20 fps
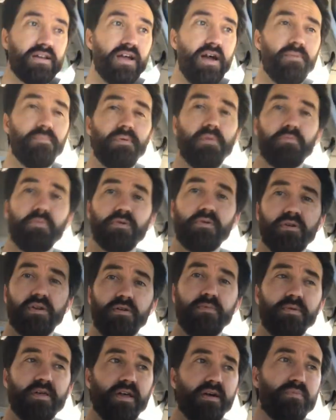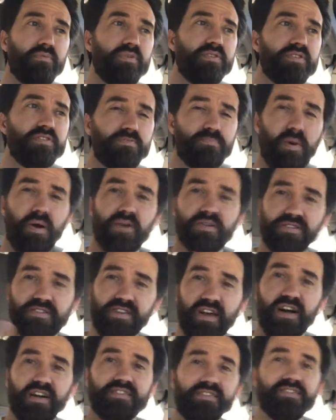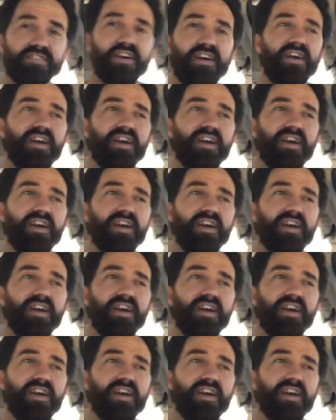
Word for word: not people that are gonna be like, well, this part sucks,